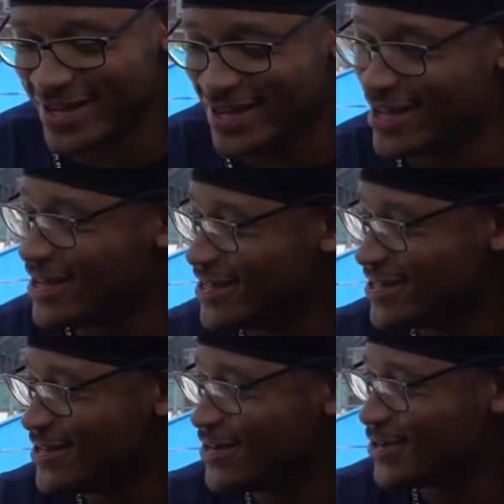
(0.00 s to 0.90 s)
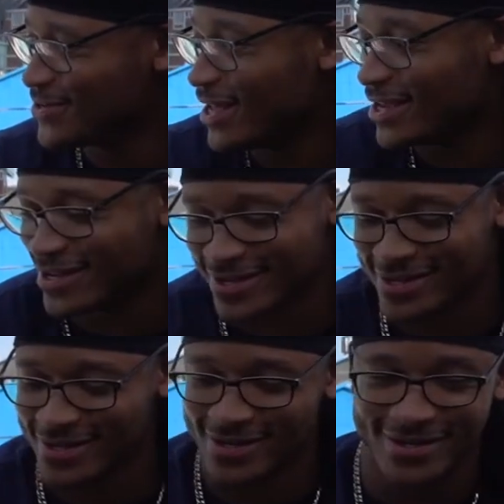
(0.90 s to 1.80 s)
Like,
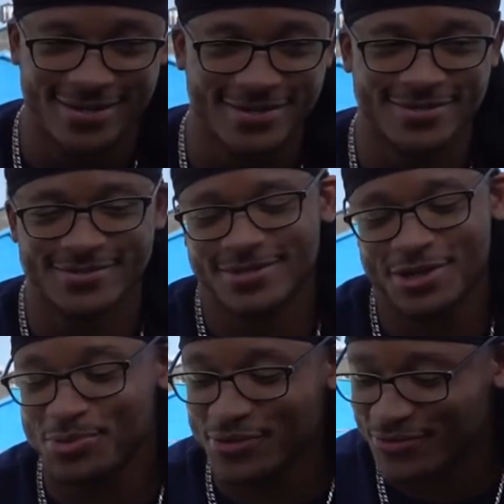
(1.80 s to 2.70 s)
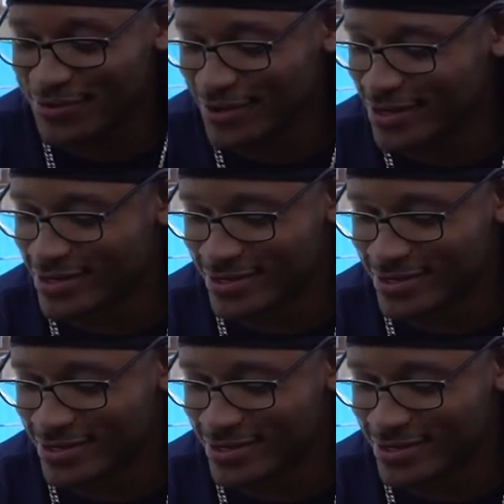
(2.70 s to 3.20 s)
you move on.